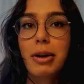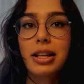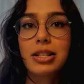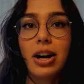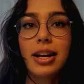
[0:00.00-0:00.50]

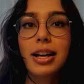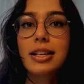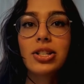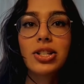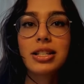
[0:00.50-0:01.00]
Belly Tonic
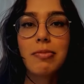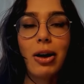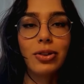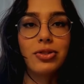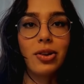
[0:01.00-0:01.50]
isn't just
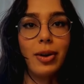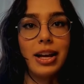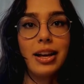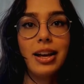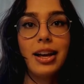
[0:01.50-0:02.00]
about losing
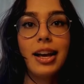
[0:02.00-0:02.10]
weight.